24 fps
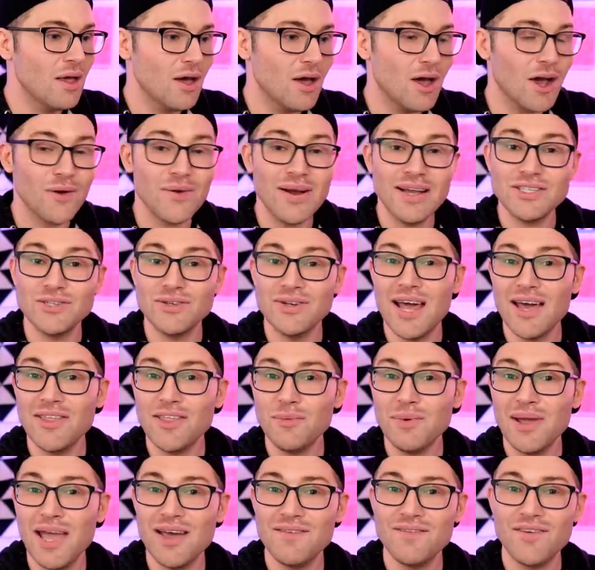All right, so now
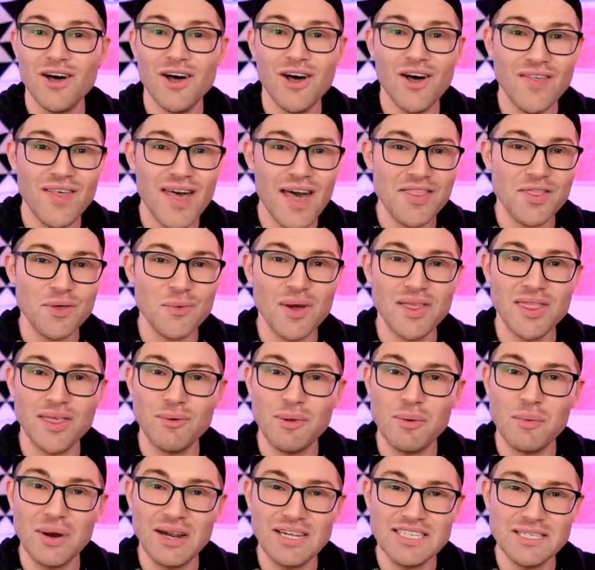that we have all that the way that
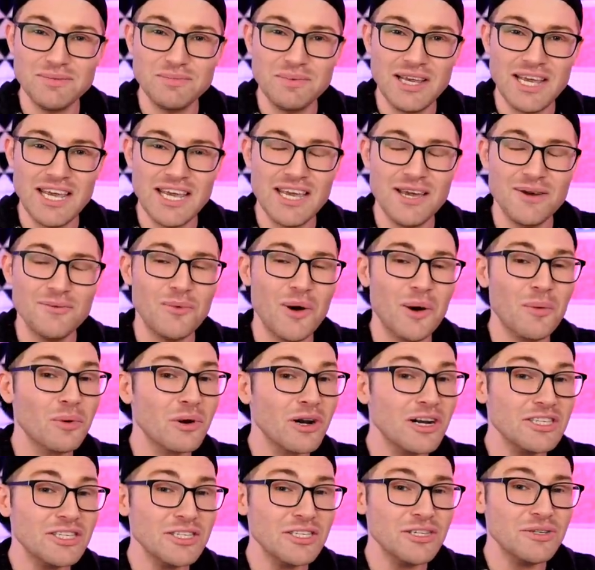we want it to be, what we're
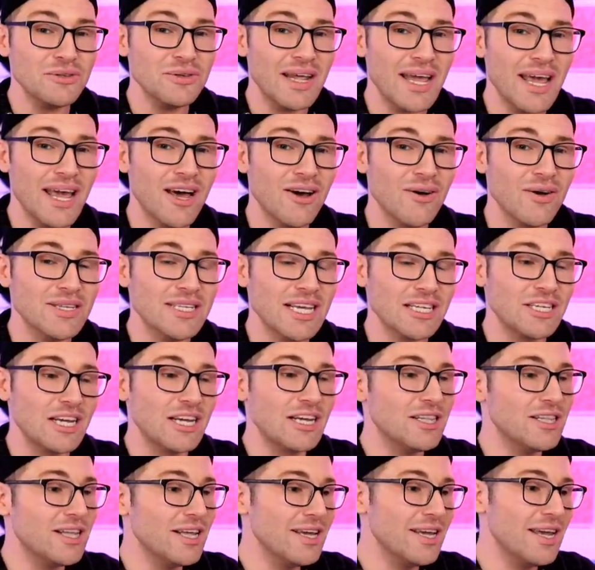gonna do now is actually click